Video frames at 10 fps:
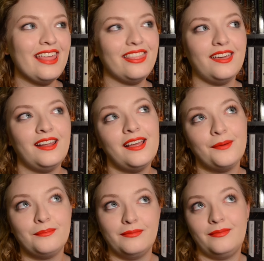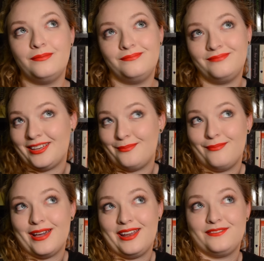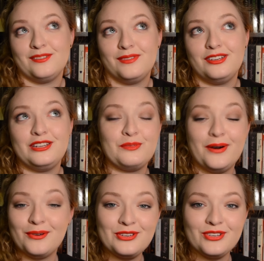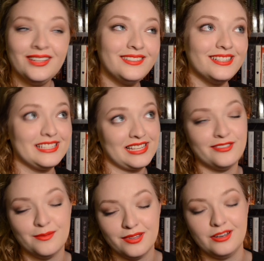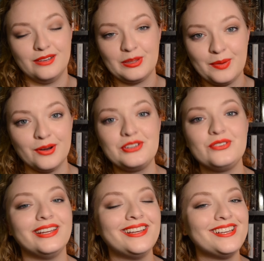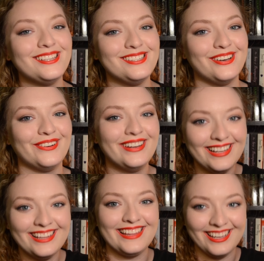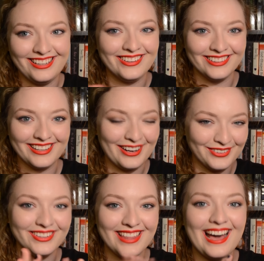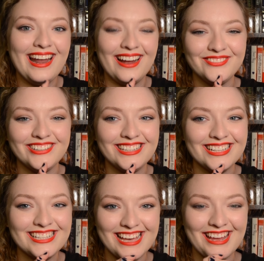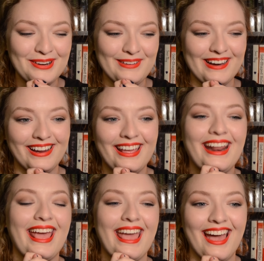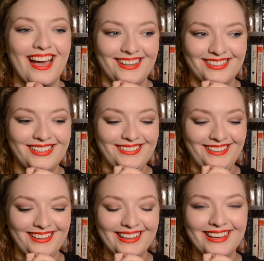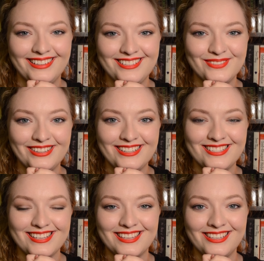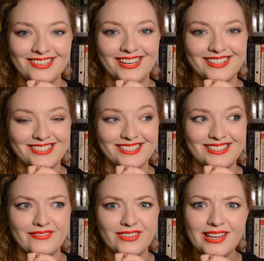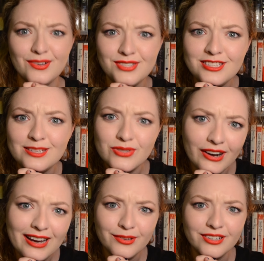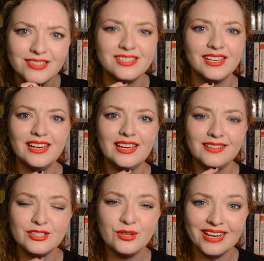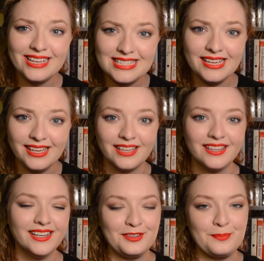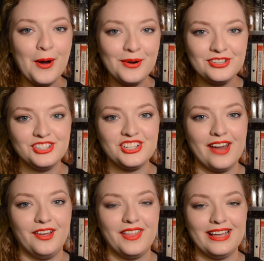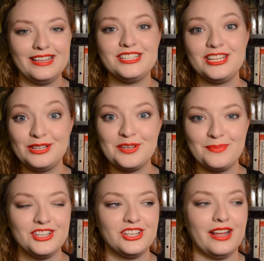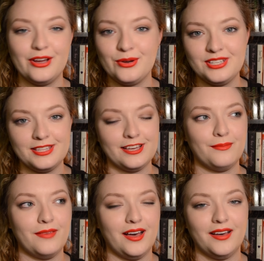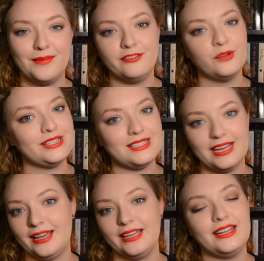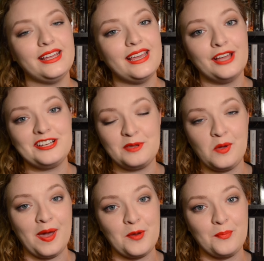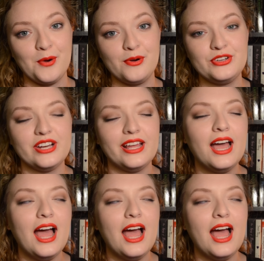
that might have something to do with poetry, does have something to do with poetry, so that you can look out for that. I'm very excited about it, and yeah, I just wanted to say thank you guys, because 7,000 subscribers, that's crazy. The poetry channel that I continue to mention, I go to them every Wednesday night, WAN Poetry.